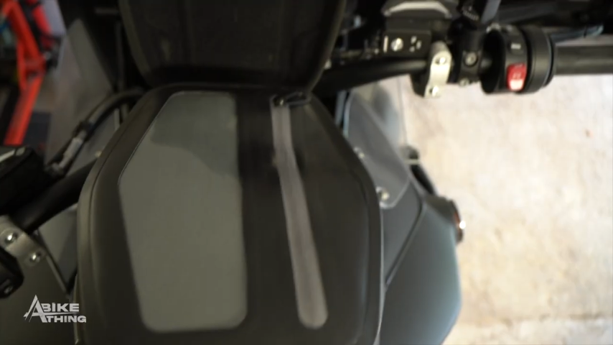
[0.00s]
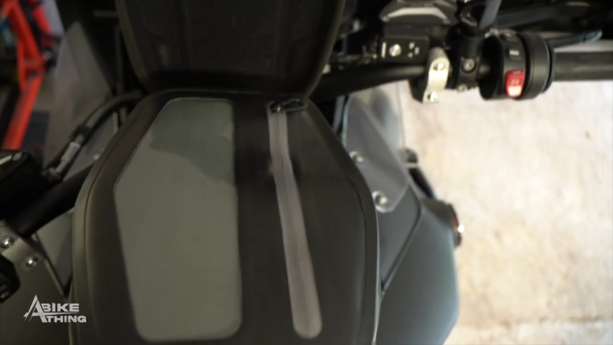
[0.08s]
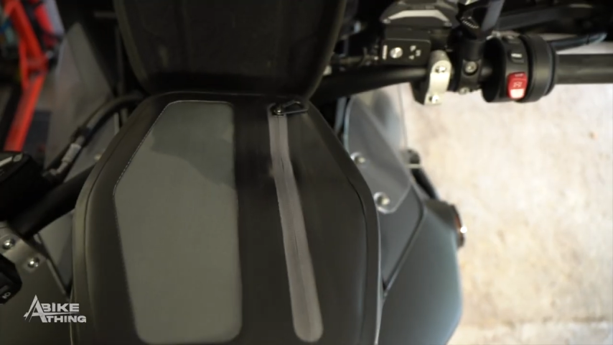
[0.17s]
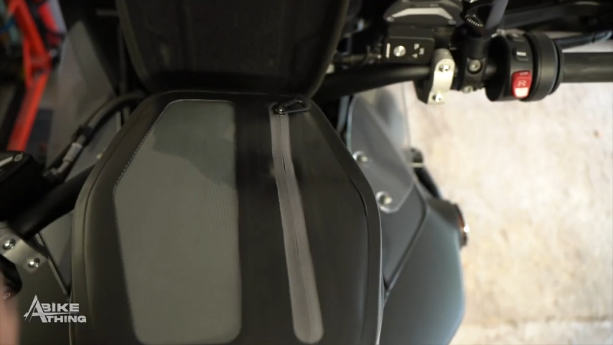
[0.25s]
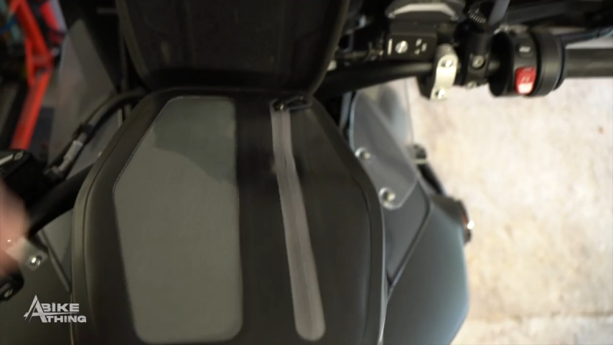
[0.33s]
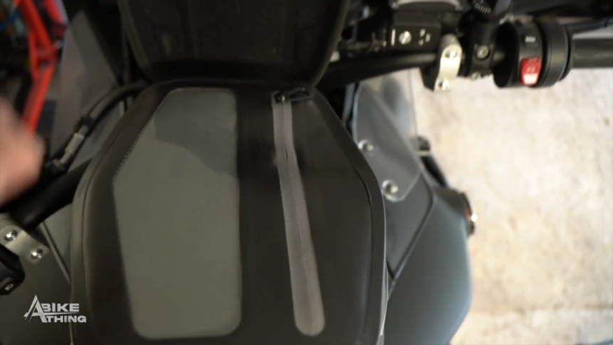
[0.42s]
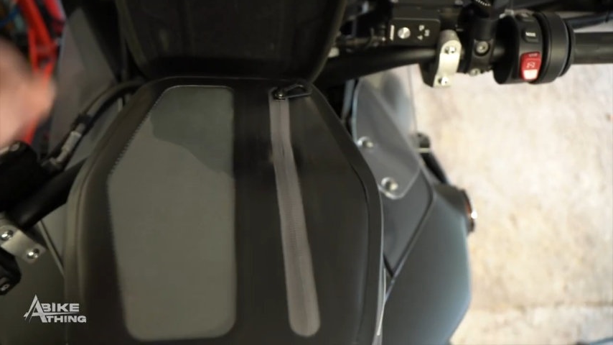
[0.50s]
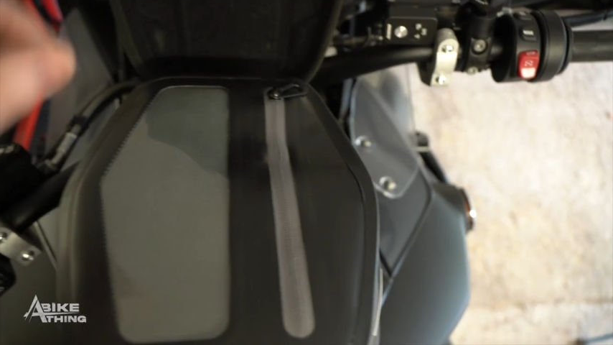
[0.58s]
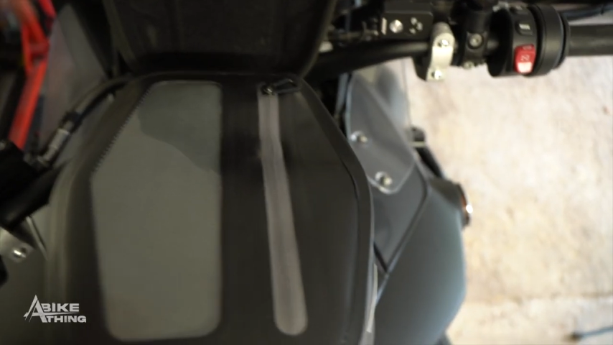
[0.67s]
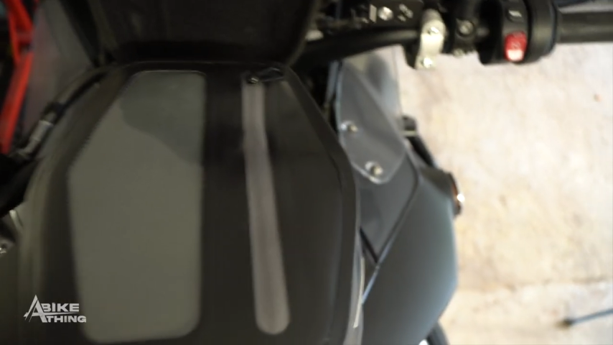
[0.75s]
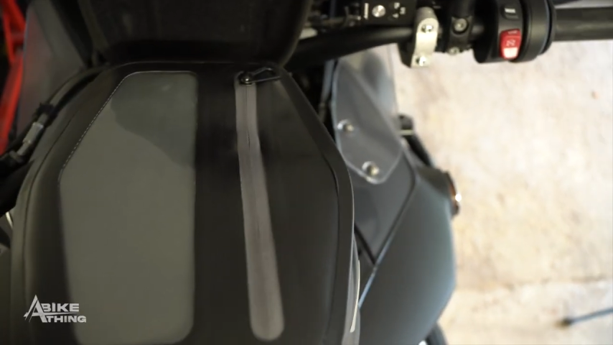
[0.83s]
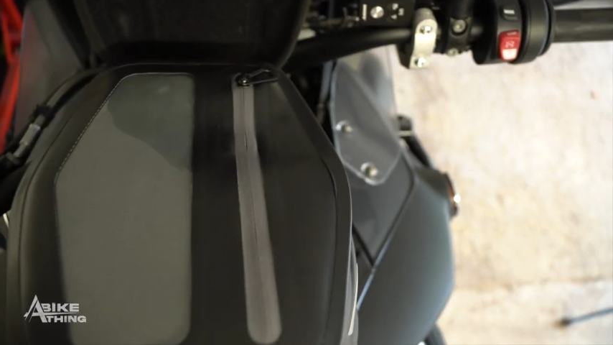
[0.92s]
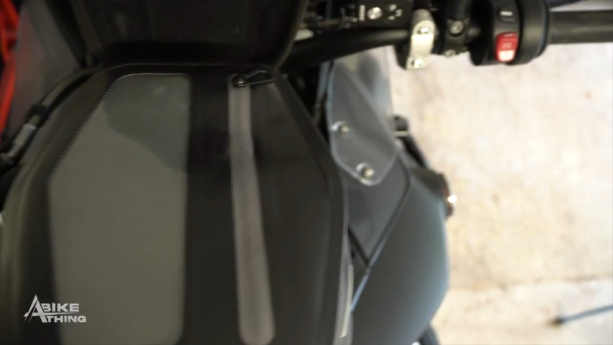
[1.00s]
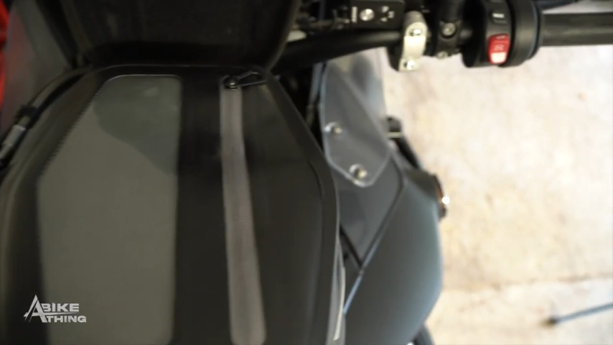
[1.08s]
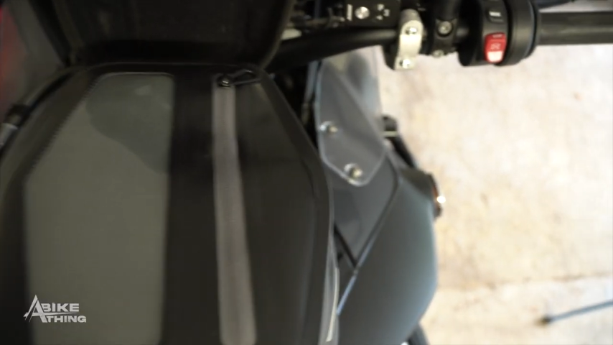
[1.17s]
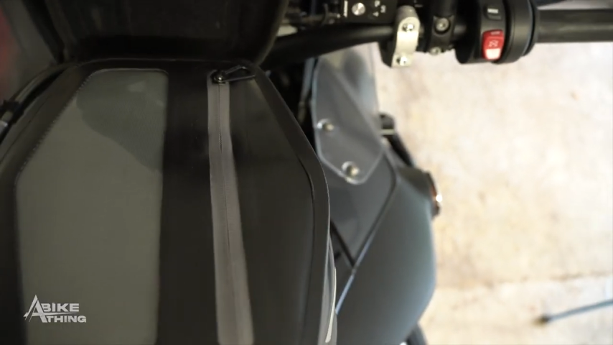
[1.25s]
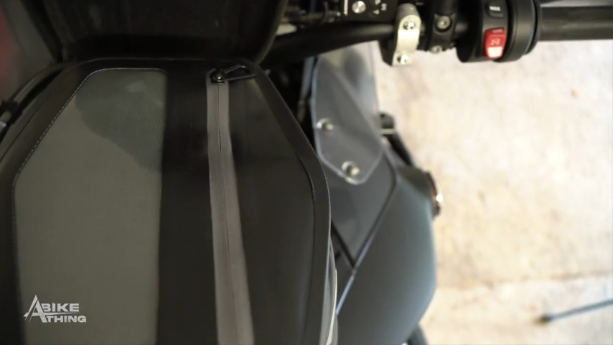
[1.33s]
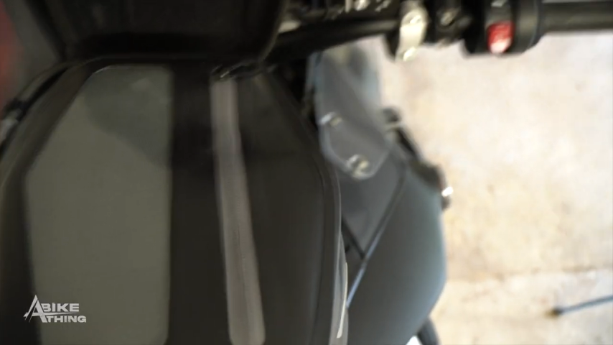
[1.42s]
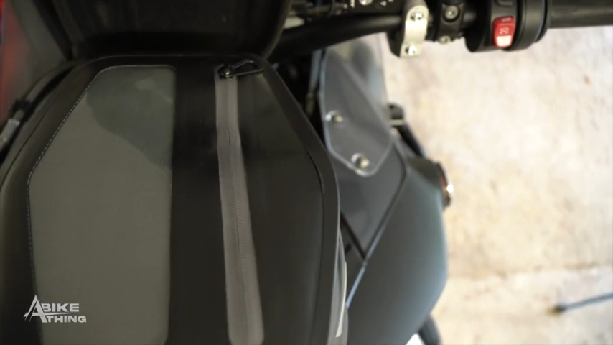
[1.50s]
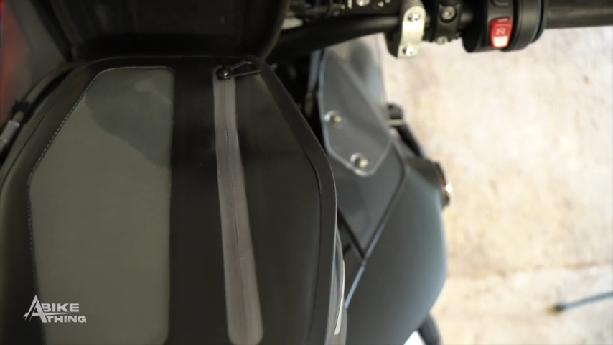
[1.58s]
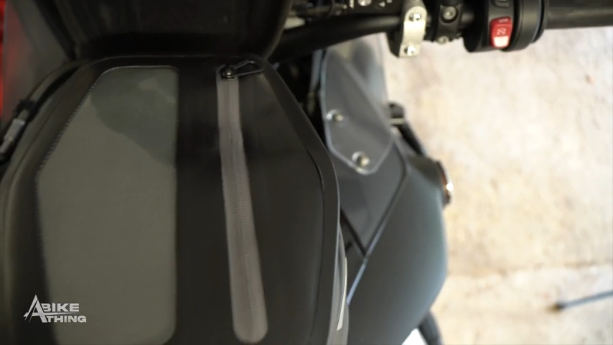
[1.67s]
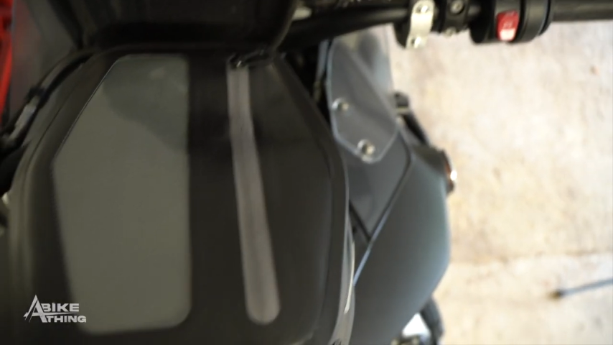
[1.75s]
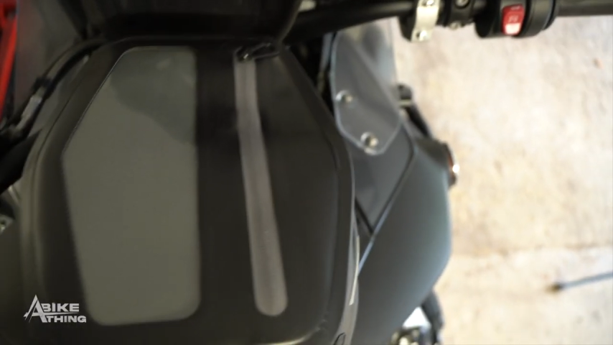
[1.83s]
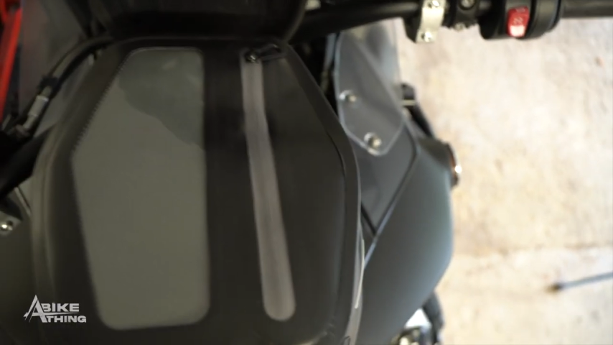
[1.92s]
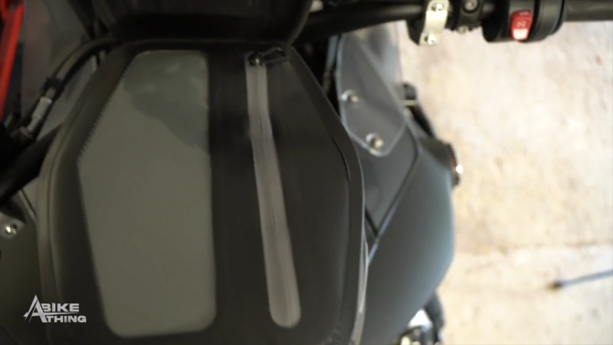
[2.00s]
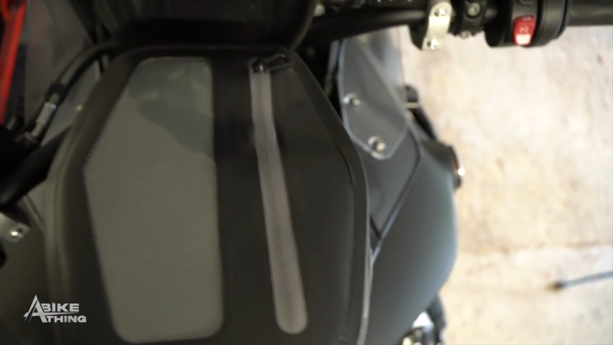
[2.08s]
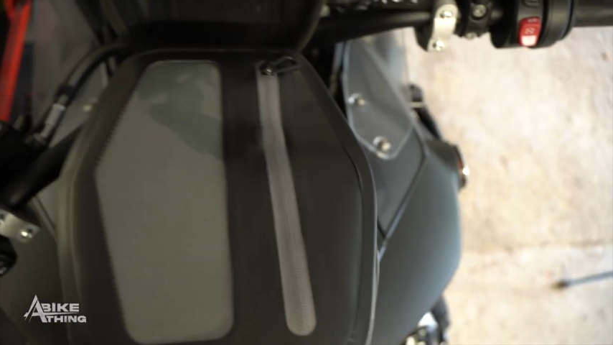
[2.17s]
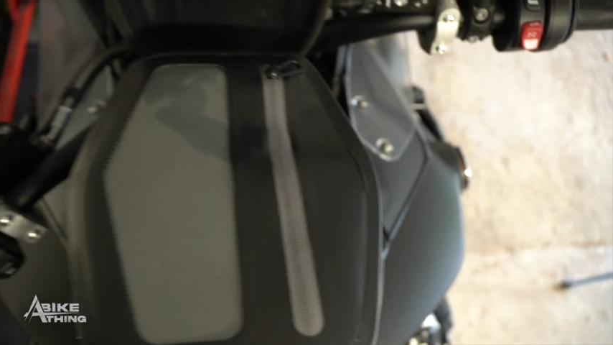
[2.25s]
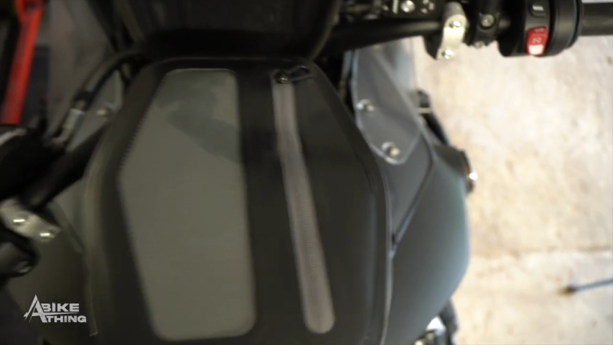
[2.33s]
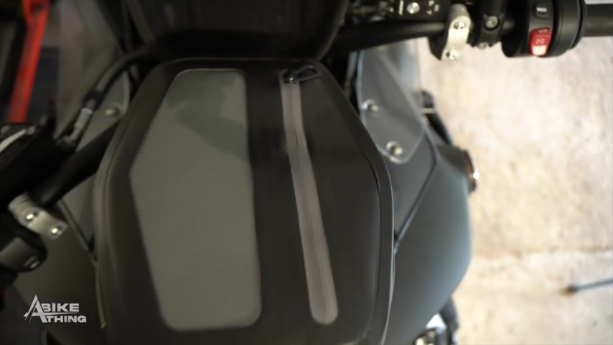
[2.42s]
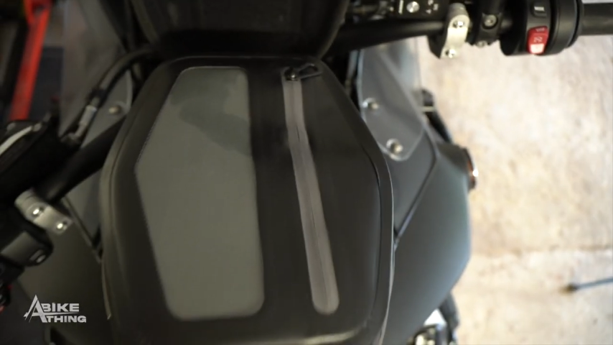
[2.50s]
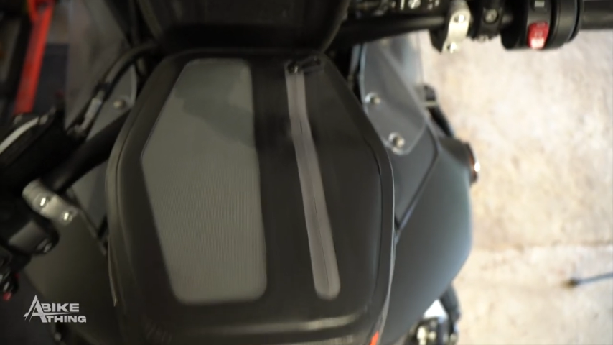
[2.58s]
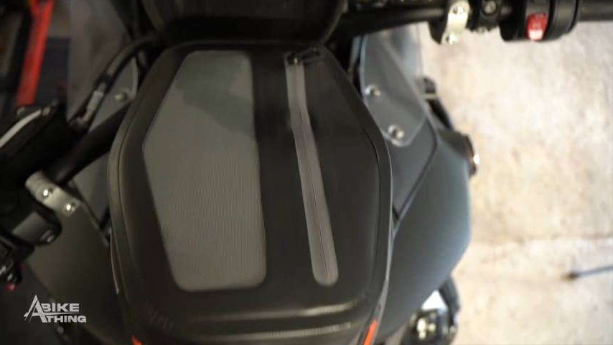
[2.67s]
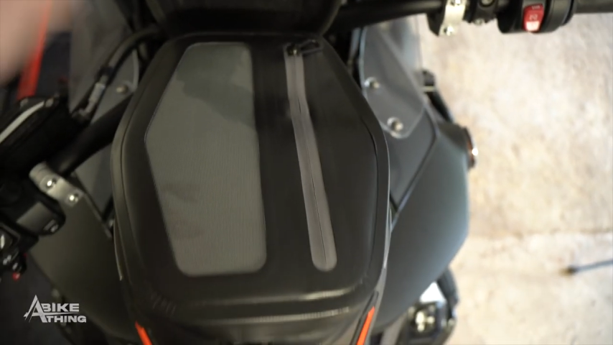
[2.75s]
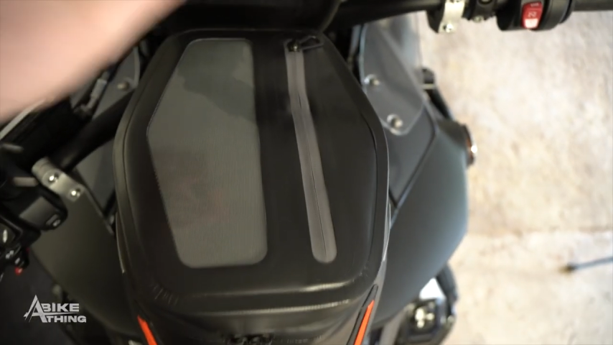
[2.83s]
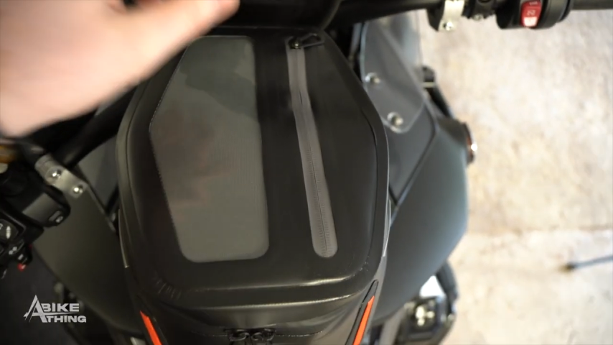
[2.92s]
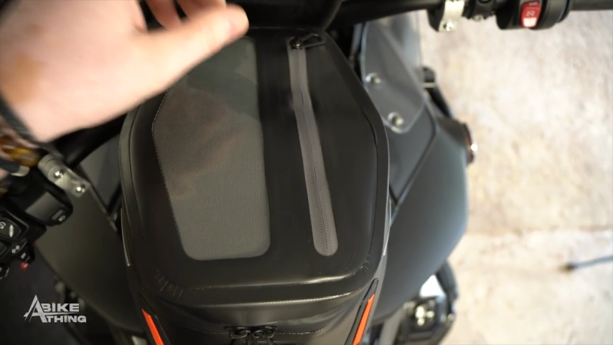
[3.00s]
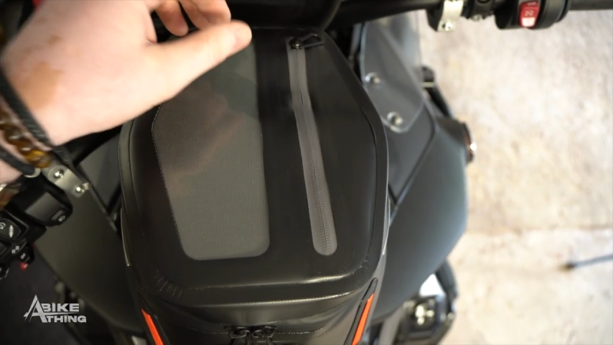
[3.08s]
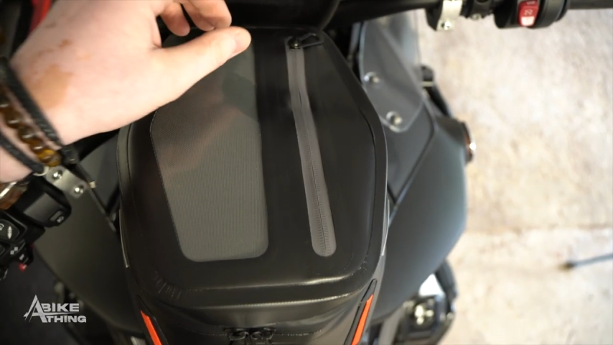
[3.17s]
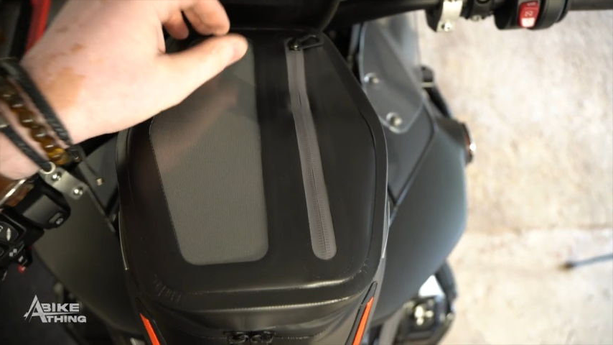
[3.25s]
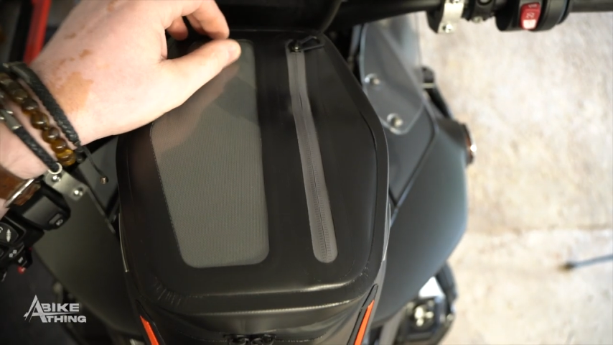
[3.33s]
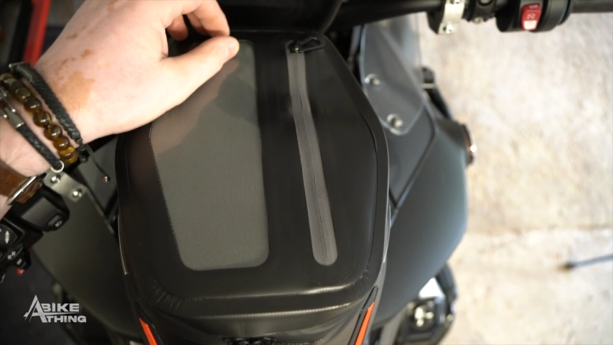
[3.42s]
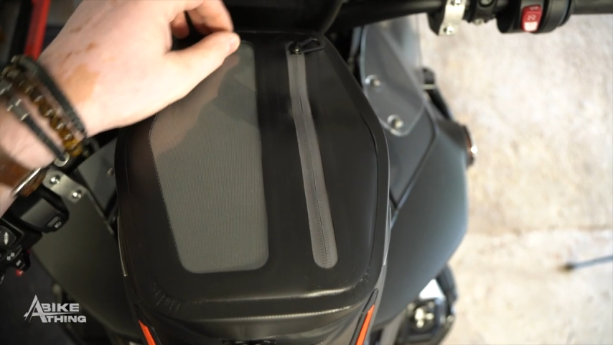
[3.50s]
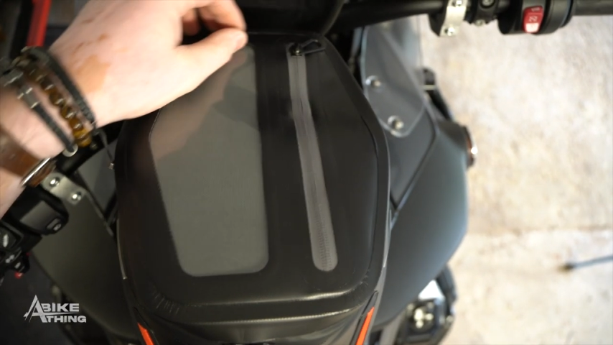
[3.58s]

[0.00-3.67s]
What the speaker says: No face is visible, so there are no lips to read.